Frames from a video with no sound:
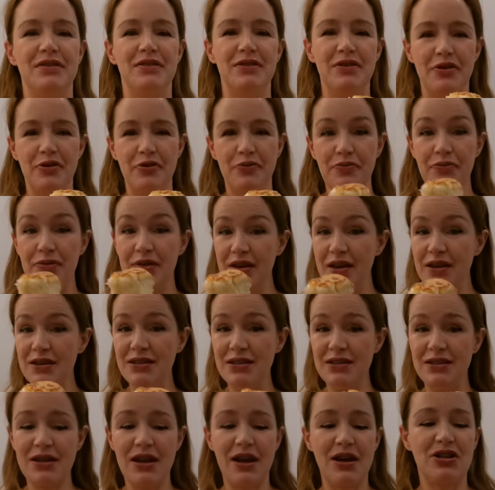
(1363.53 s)
So this
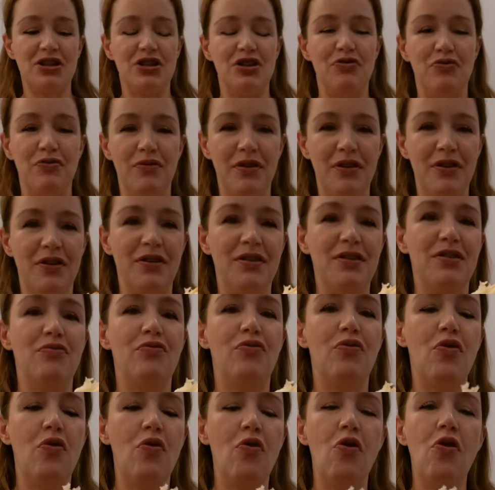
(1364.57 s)
is actually really good. The
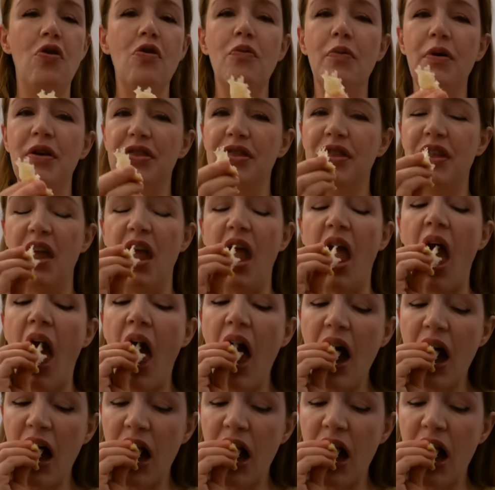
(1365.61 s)
roll with the